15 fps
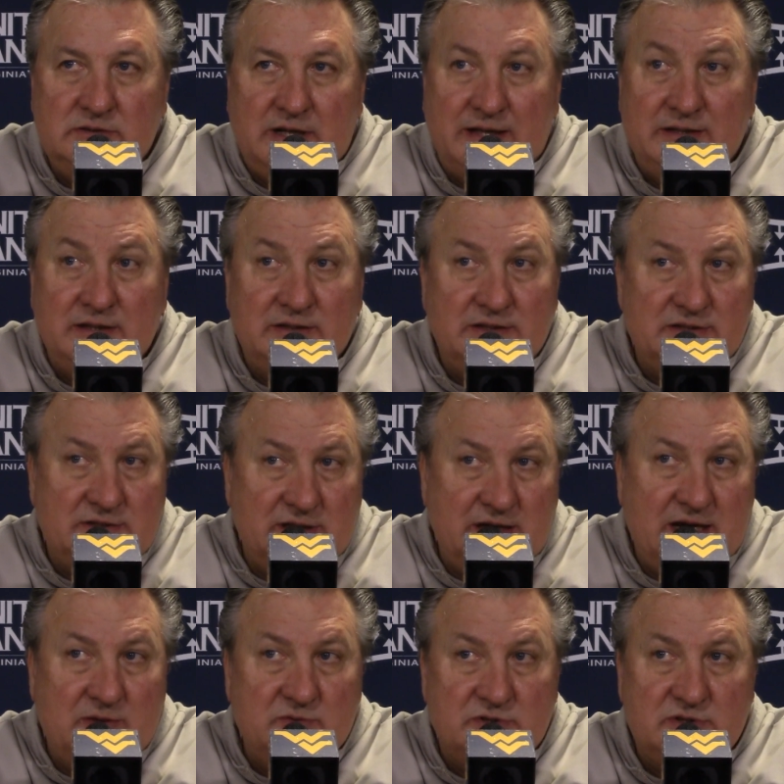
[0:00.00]
I think that
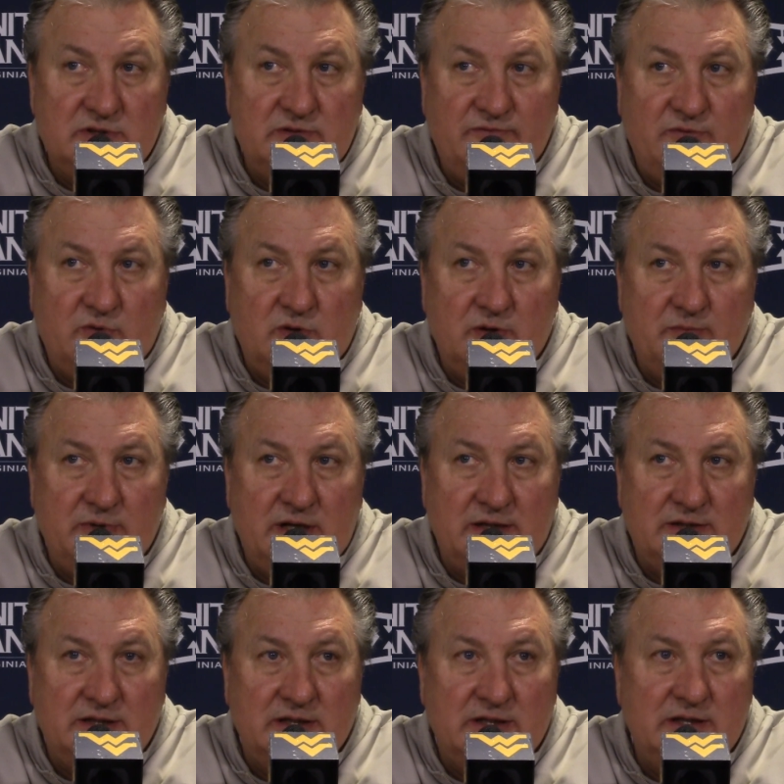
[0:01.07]
today was good for him,
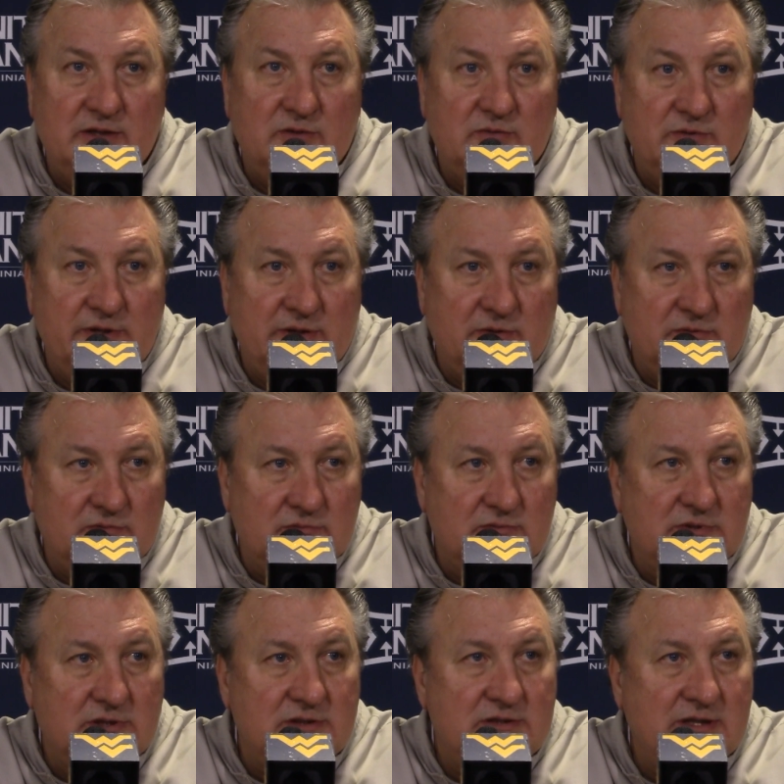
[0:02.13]
and I think he'll
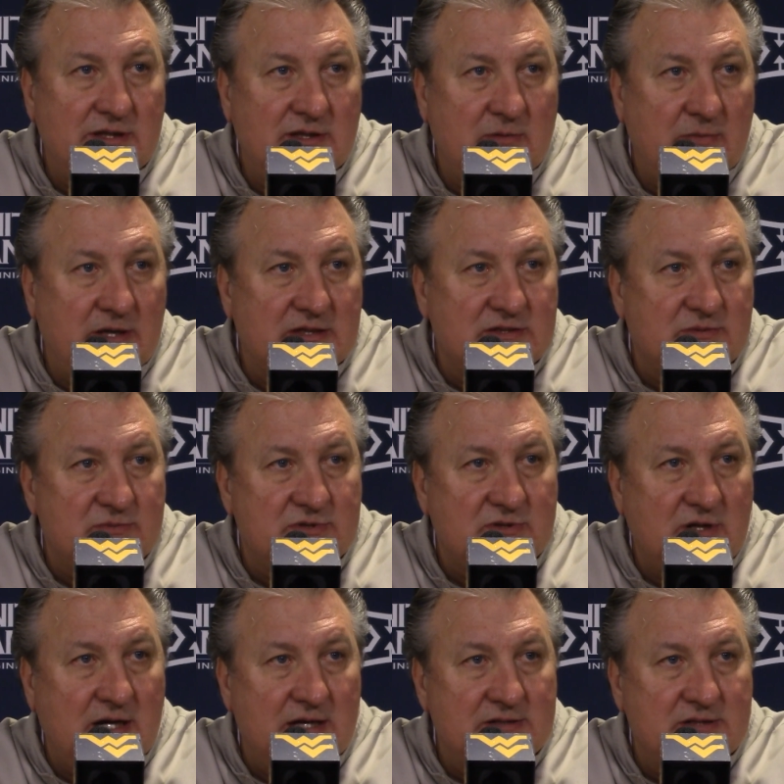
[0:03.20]
continue to make some
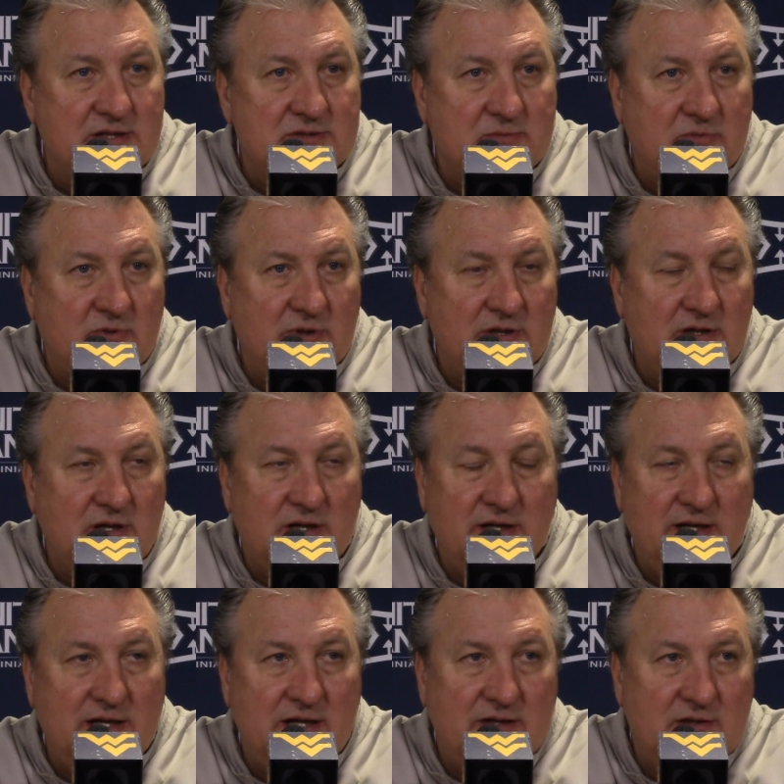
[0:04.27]
strides as a point guard.
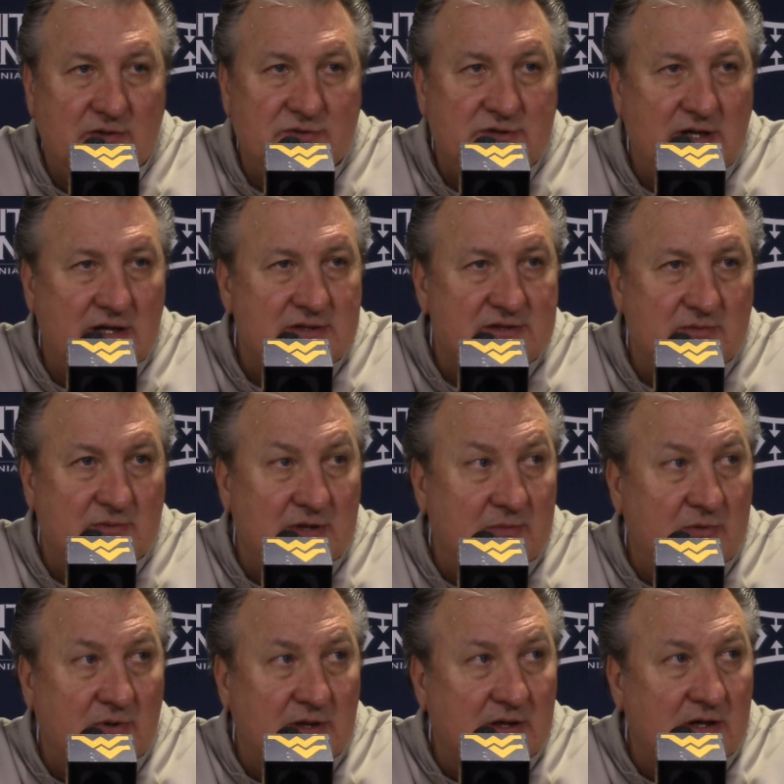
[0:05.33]
He had no chance to be a
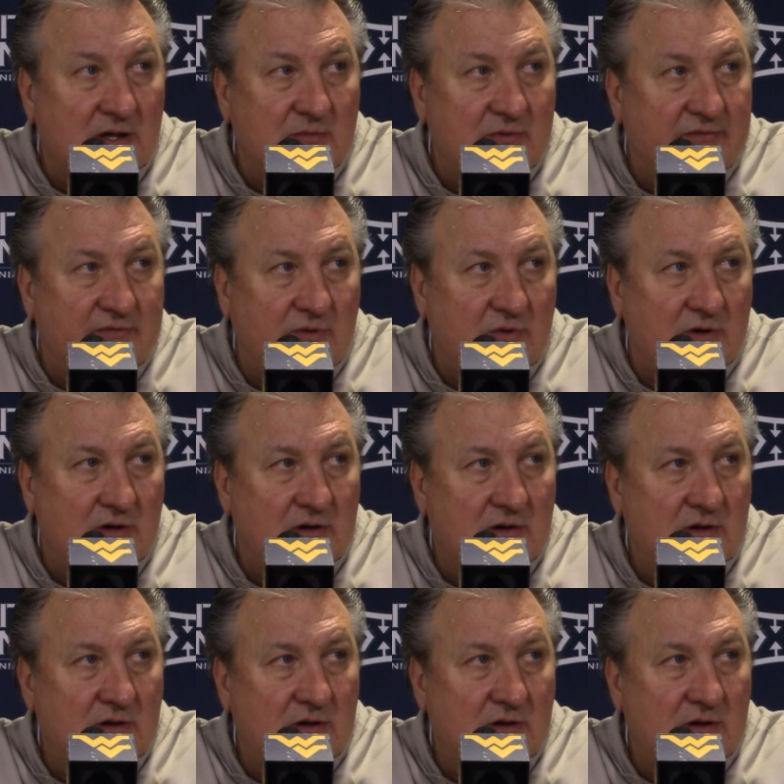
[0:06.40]
point guard before.